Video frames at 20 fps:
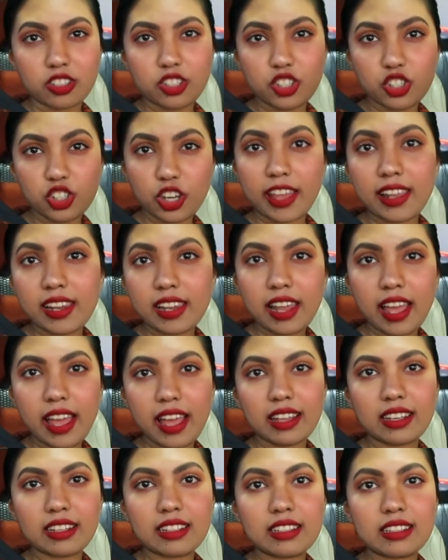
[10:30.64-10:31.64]
shell
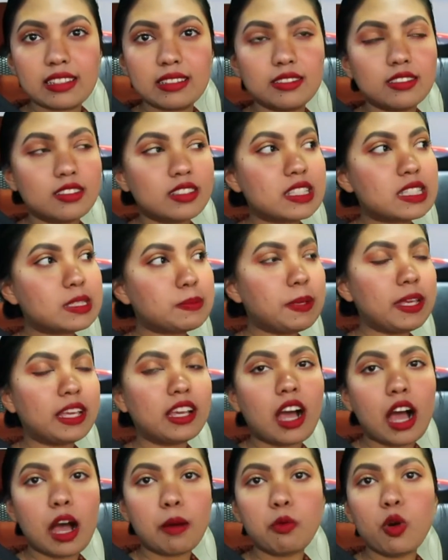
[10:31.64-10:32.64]
and
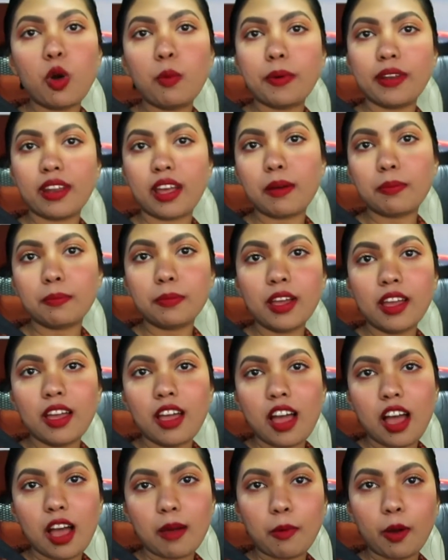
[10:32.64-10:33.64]
speak up, open up
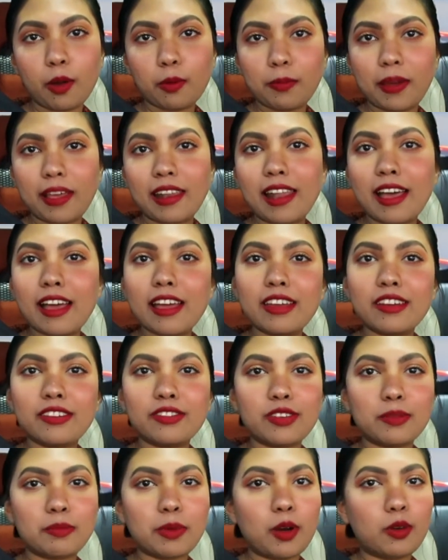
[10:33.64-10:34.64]
about my
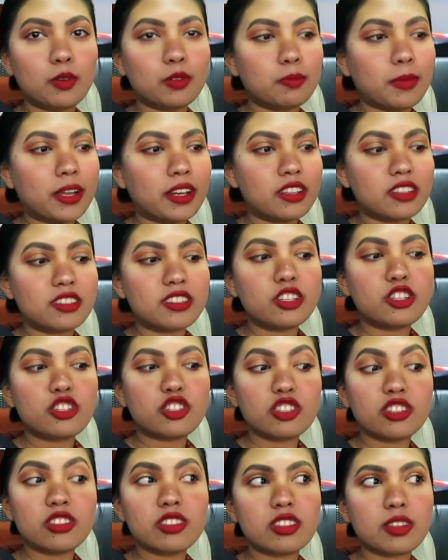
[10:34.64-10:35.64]
life, about my
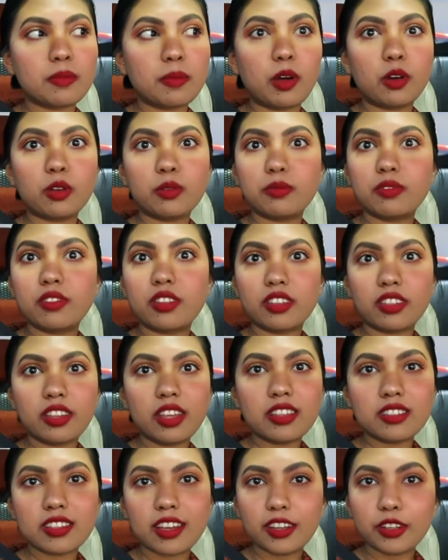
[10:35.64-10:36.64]
decisions, about the
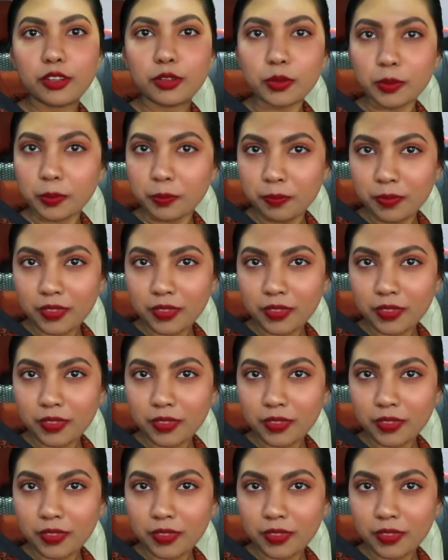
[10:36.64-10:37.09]
things I do.